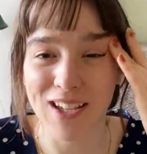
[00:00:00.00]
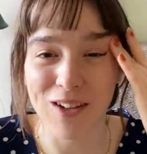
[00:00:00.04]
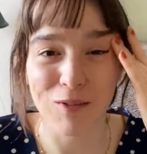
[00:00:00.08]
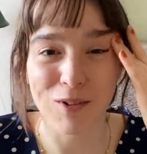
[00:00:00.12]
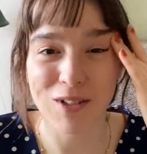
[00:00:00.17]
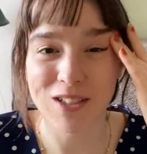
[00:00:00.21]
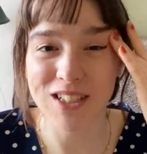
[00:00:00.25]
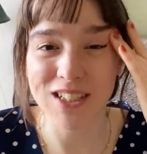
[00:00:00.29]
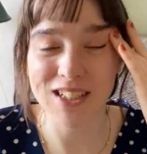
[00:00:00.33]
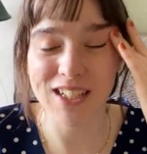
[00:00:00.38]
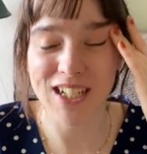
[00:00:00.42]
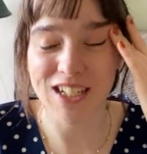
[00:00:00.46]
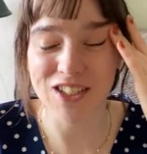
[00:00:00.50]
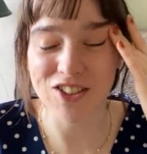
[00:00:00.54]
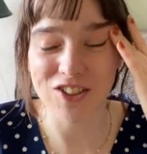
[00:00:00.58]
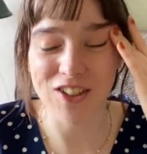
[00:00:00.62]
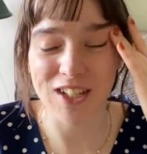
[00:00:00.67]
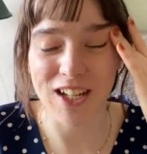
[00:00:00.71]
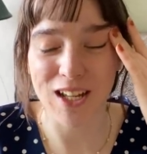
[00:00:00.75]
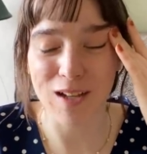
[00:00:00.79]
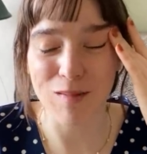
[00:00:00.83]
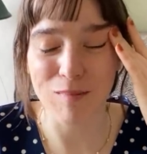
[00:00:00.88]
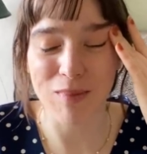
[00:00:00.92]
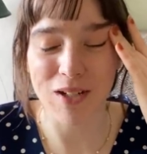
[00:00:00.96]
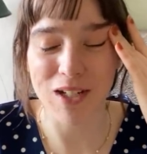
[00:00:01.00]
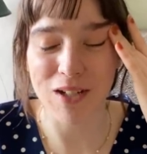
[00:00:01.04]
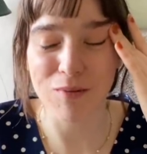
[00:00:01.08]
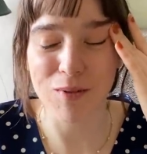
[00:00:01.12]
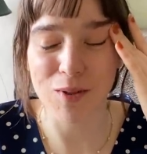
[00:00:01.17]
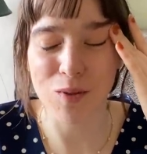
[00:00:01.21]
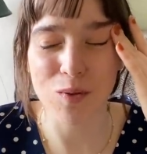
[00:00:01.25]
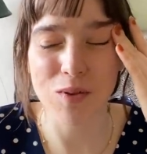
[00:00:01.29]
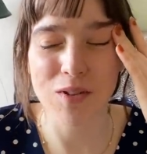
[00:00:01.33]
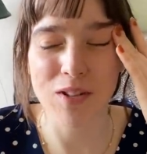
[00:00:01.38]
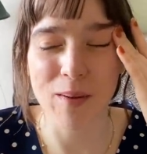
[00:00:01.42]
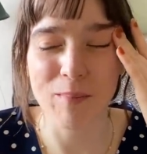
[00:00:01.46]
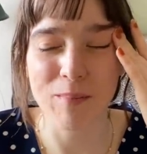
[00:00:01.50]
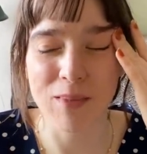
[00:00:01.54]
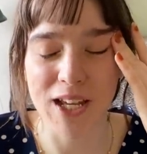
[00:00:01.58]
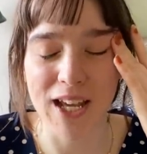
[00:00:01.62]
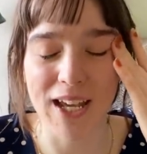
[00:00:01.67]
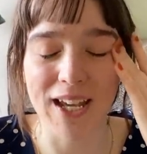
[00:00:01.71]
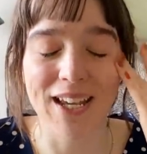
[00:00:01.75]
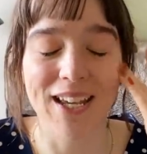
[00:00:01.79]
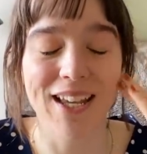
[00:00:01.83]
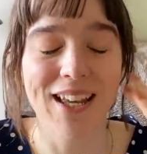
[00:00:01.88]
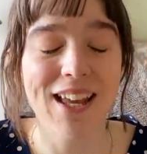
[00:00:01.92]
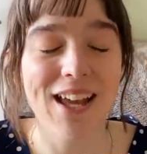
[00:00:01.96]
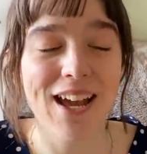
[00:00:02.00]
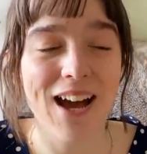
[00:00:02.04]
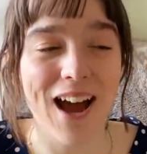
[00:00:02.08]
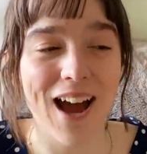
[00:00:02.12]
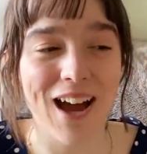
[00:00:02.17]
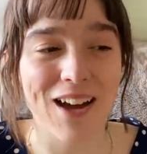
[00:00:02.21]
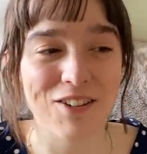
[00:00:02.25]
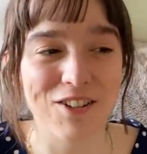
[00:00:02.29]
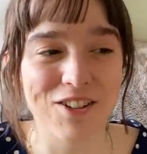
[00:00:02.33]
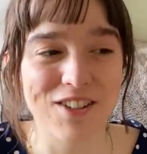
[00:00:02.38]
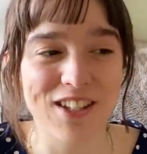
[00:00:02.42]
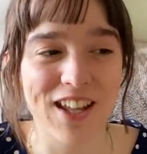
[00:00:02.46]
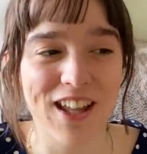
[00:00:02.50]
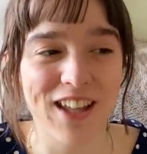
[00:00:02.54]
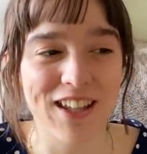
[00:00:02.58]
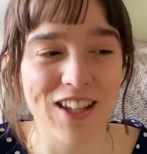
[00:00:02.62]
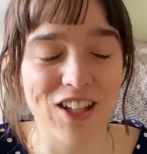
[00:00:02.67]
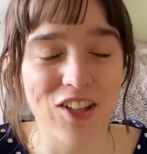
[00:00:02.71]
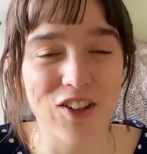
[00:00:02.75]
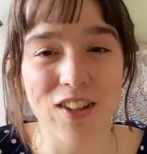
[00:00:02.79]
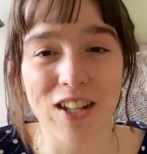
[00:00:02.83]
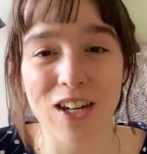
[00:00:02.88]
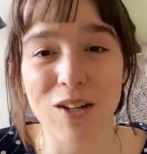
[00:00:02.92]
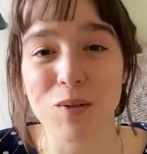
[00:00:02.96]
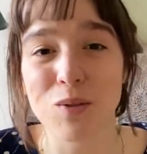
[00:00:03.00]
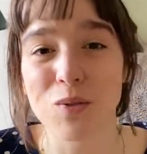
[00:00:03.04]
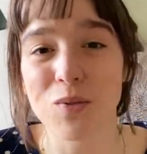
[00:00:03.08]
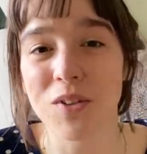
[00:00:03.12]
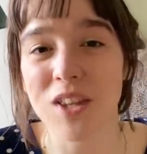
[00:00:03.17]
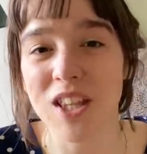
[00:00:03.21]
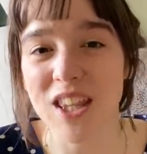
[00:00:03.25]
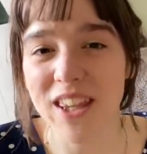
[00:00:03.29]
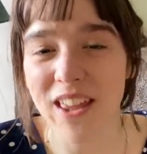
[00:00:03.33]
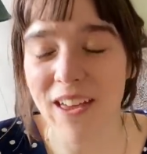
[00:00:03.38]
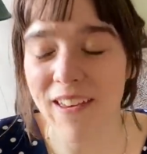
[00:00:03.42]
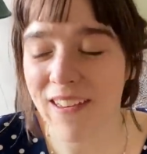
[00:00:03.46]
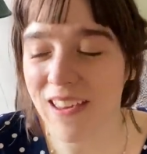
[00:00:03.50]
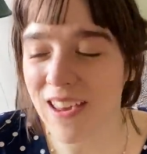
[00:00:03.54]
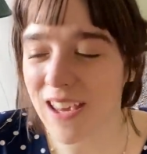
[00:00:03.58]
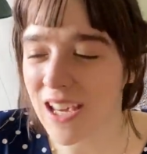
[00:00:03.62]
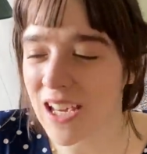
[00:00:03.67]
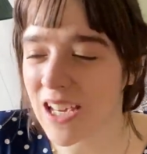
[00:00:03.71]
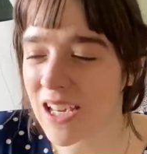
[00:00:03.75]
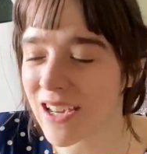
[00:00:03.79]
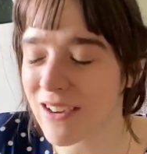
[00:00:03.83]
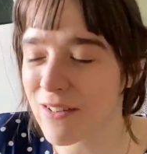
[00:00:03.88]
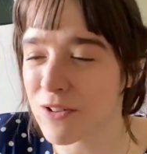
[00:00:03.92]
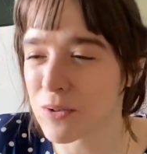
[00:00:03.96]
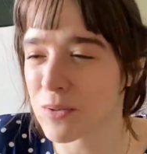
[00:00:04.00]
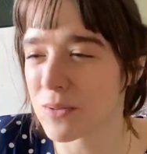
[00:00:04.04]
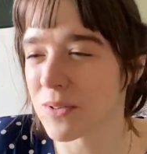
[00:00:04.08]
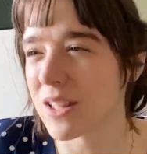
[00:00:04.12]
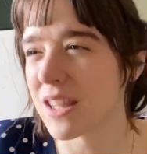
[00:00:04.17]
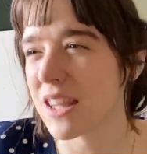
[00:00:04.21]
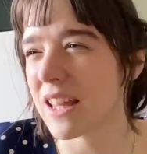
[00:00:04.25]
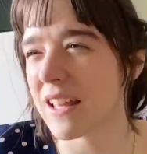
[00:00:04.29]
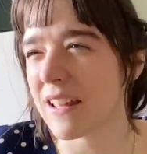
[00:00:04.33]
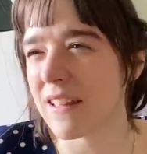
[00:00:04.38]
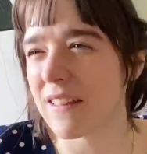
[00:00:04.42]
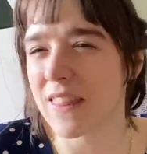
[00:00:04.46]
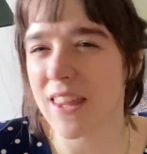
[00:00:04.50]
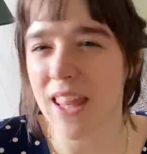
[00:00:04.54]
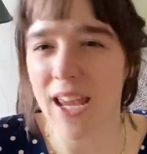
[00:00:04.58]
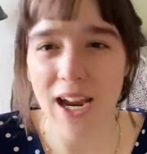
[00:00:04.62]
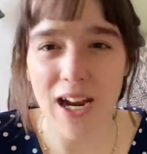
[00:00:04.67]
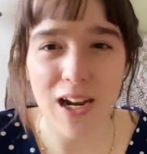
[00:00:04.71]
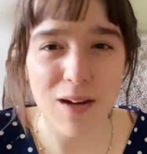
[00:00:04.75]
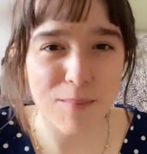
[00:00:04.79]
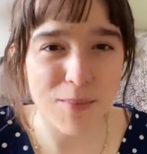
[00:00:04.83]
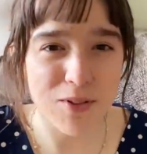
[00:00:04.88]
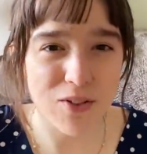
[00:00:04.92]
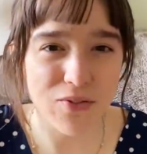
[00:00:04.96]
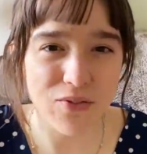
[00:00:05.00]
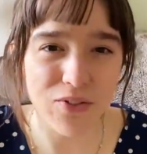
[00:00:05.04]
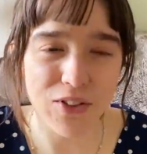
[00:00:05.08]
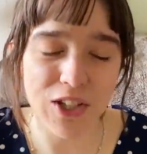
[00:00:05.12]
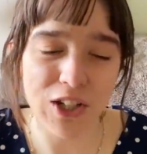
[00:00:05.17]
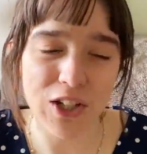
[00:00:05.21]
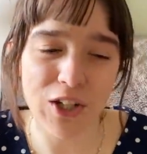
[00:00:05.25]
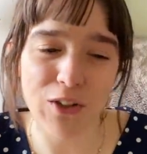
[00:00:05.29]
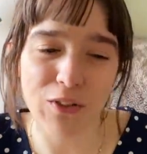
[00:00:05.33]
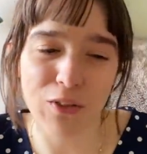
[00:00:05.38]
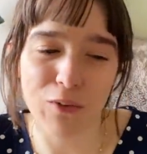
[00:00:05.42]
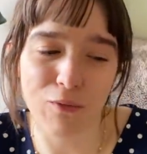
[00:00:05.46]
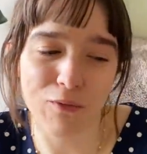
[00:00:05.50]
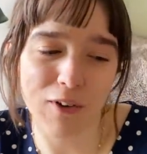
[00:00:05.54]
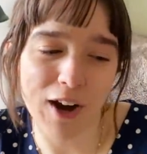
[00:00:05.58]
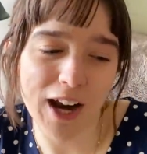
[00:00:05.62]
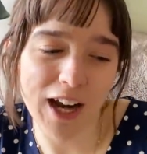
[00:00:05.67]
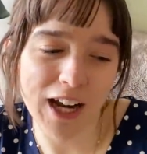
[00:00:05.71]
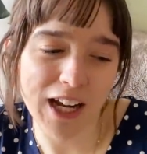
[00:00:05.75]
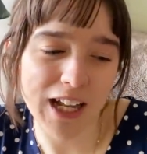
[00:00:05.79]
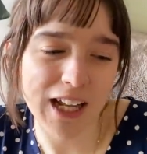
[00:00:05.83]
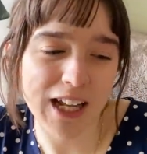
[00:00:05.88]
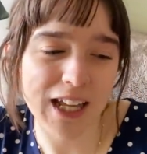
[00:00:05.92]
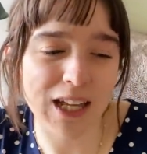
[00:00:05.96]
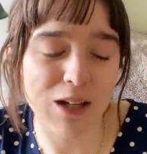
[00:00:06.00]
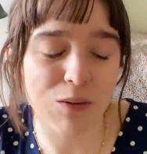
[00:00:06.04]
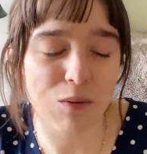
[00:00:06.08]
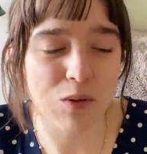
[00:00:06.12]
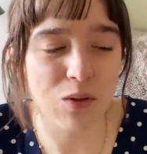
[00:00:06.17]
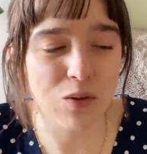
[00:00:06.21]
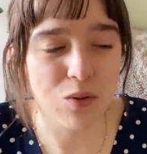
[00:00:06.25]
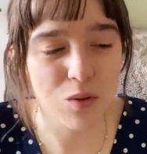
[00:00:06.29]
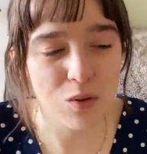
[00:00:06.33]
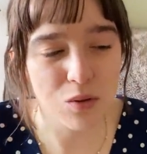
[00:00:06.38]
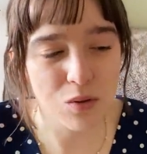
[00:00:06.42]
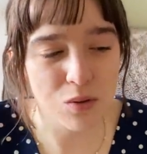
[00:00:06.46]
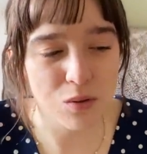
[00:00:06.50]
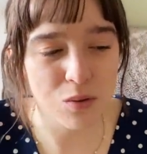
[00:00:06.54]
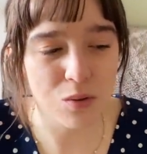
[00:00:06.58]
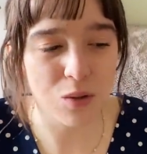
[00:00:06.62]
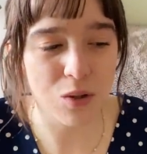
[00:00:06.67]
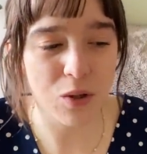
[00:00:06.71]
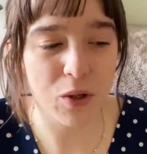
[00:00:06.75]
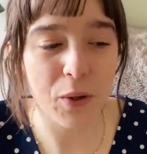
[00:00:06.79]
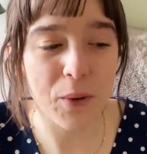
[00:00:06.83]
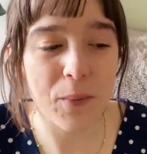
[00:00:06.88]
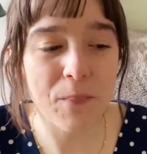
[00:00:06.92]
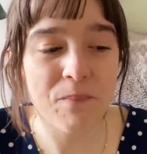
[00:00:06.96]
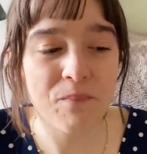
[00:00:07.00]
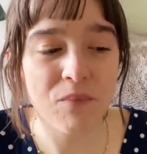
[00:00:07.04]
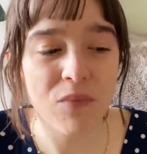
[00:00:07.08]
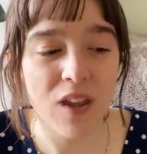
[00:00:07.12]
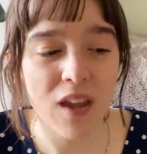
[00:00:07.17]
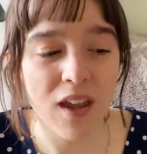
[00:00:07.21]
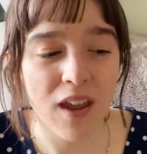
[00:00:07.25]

It wasn't yesterday, but it was someday. I was telling you that I was really liking it. I was really liking the atmosphere, the writing. It was cool.